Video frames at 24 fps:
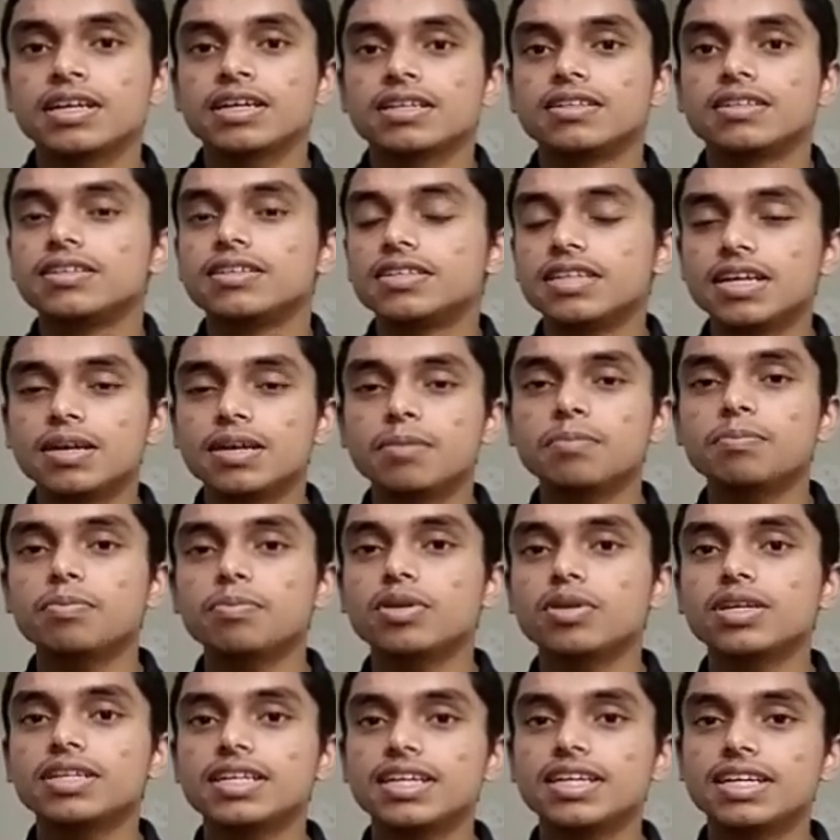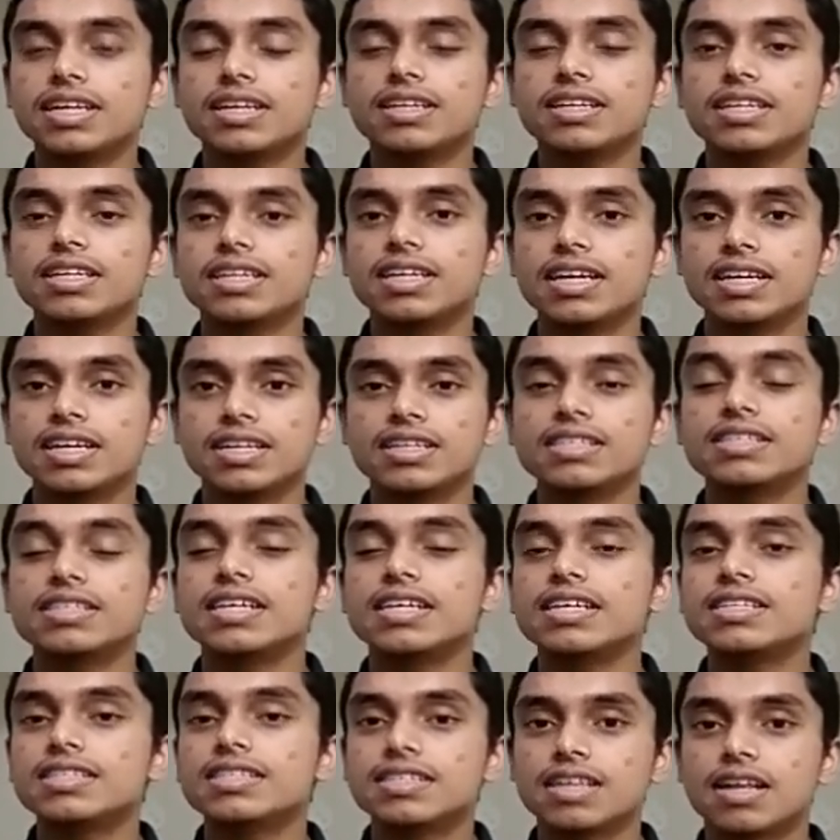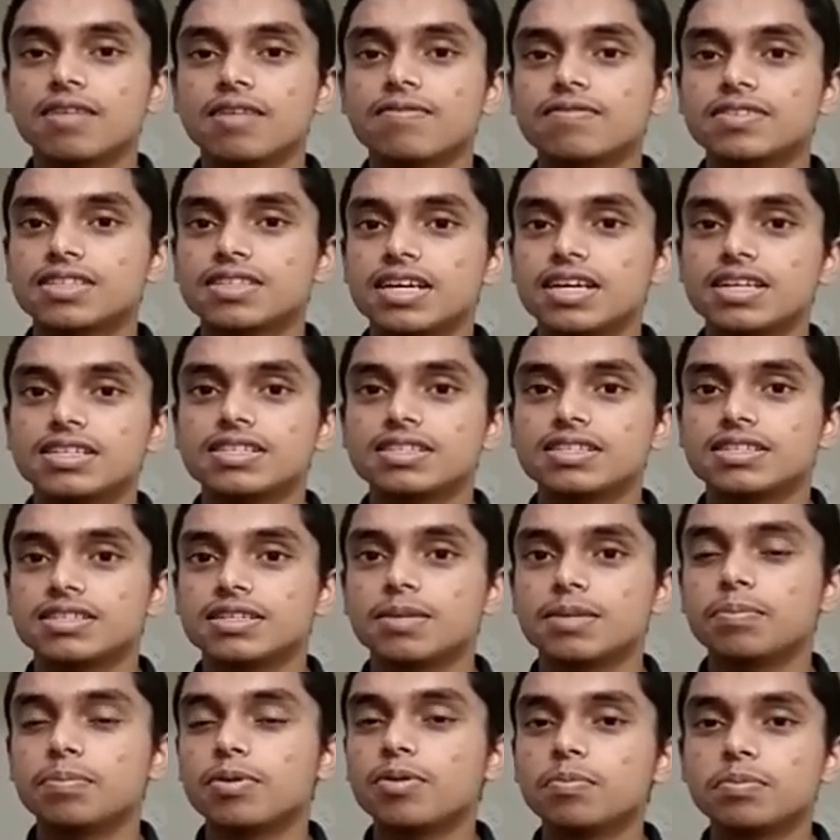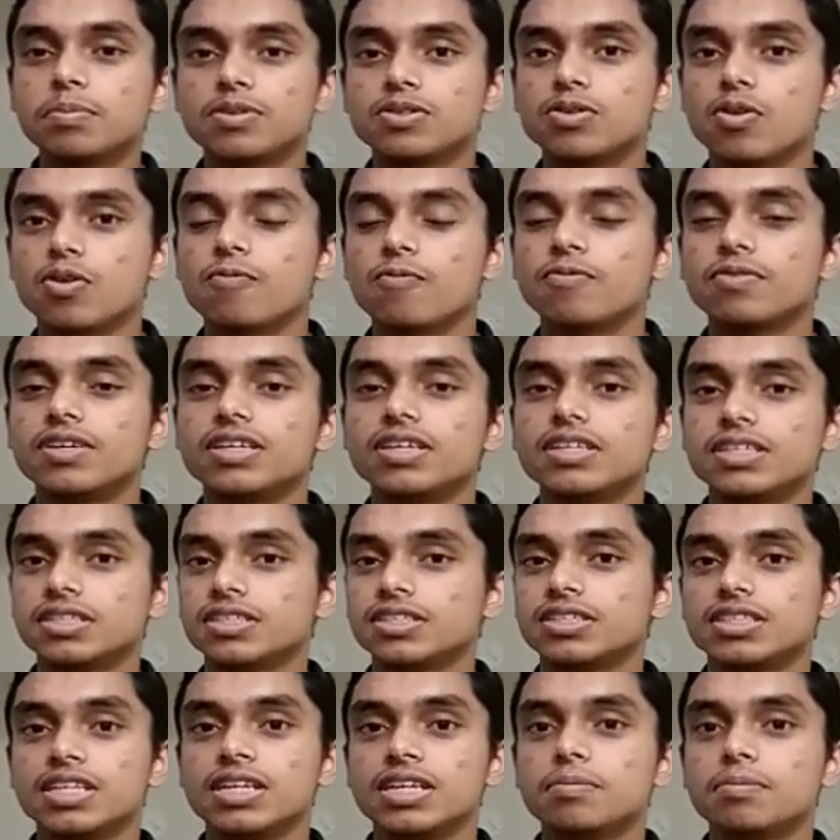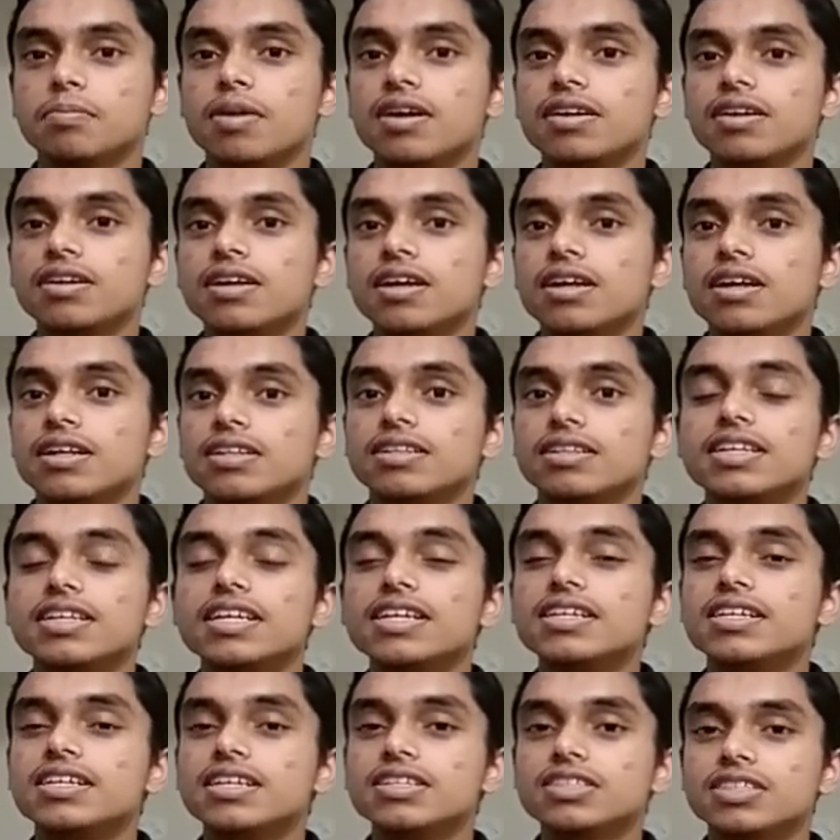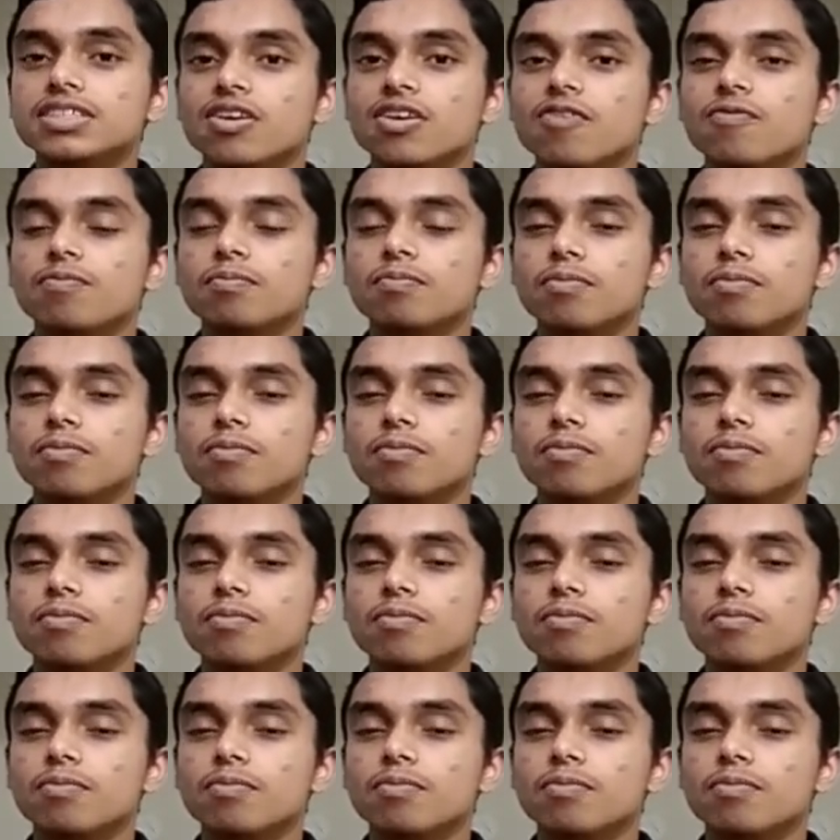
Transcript: The term political detainees itself says the purpose of detention, but the detention of